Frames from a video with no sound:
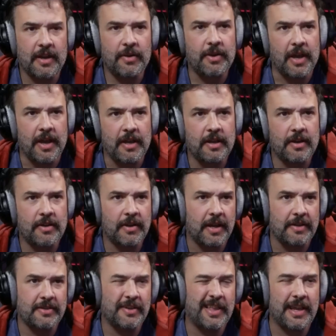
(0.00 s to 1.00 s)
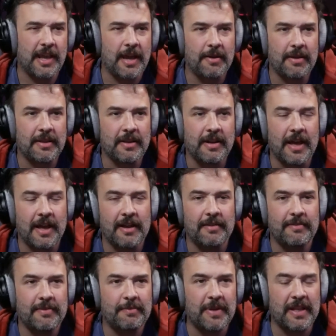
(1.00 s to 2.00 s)
Okay. So like, they're not,
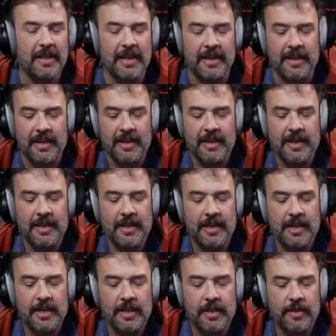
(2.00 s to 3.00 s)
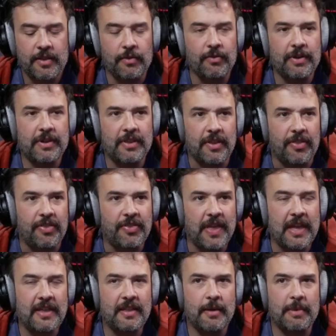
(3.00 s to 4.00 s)
but like the
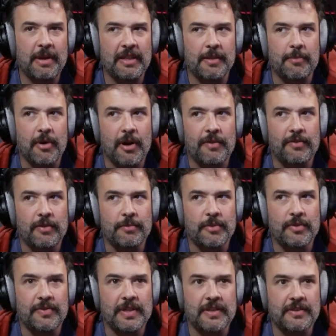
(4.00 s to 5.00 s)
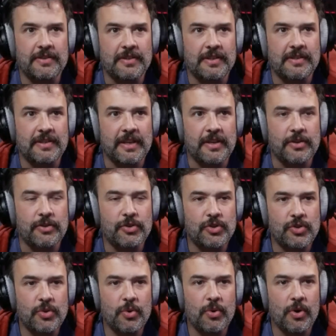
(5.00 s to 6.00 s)
thing about the Marvel movies is like,
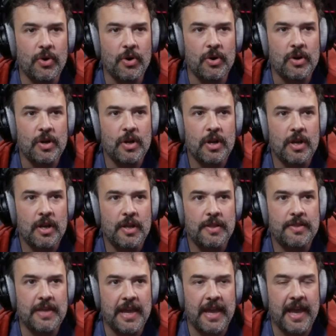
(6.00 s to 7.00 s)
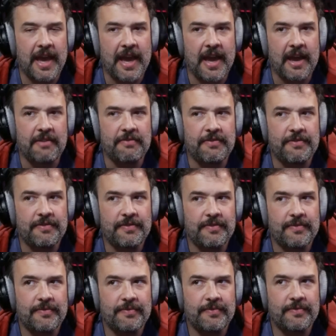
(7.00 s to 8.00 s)
sure, they have,
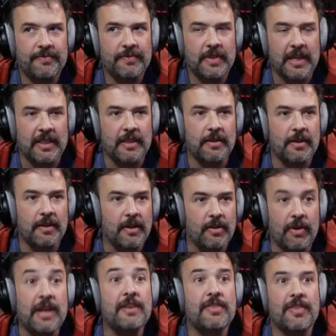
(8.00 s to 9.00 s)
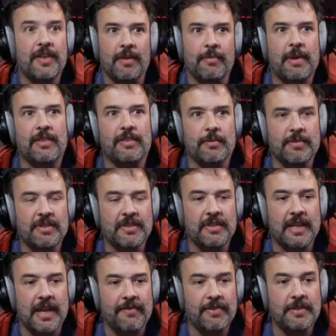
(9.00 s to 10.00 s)
like, a great thing about them is that
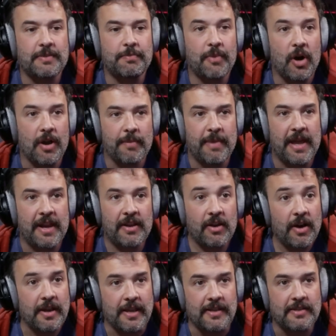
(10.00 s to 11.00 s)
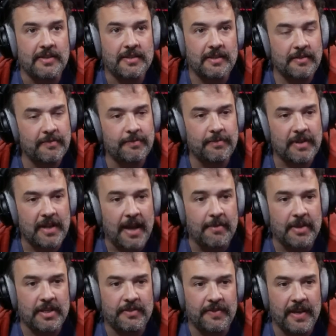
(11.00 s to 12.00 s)
they have this automatic audience of
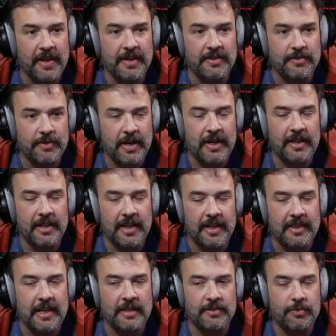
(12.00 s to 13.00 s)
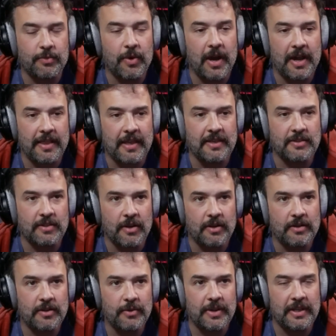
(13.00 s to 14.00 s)
comics fans, right? Like, that's why they
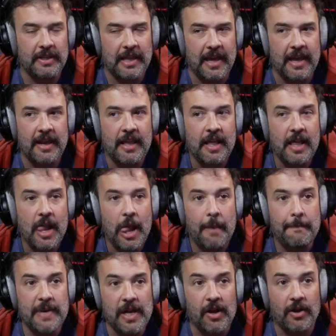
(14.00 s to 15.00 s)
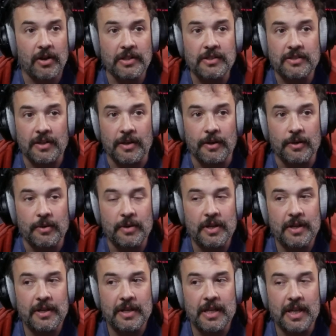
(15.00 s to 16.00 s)
started doing that. But also,
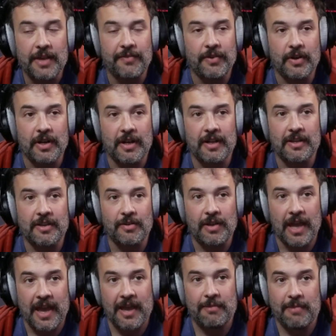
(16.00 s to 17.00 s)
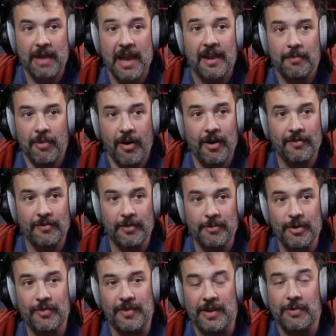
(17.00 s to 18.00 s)
if you can't make a Marvel
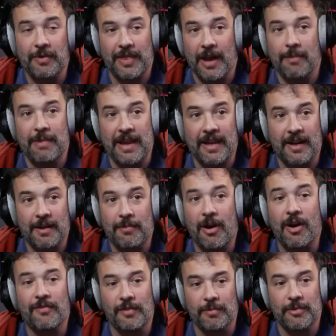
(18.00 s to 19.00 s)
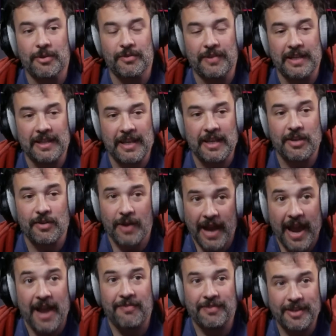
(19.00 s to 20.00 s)
movie without making a Marvel movie. Like, you
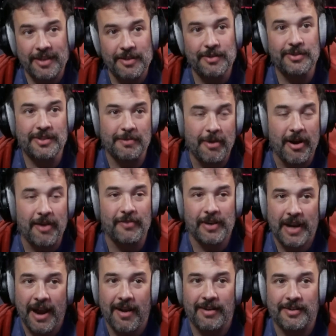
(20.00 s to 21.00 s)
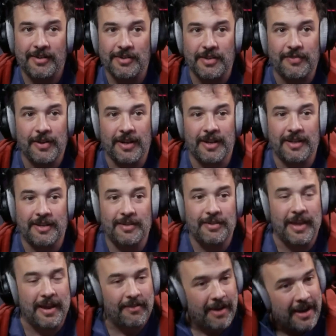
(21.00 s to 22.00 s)
have to use the Marvel characters if you're going to do
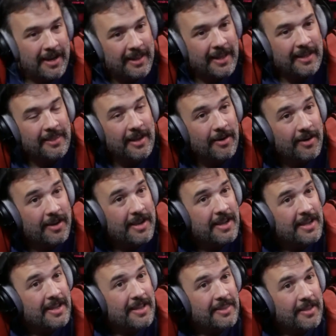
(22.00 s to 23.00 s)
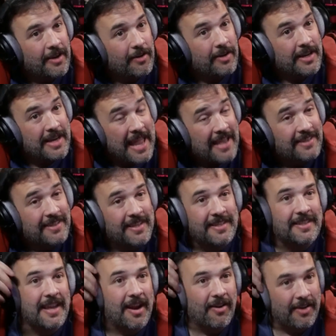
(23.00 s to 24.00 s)
that, right? Like, they're
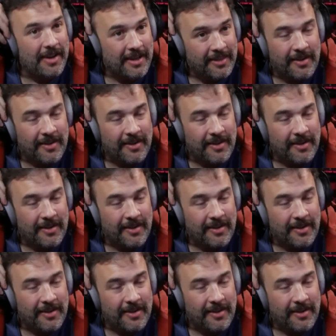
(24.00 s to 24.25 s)
necessary.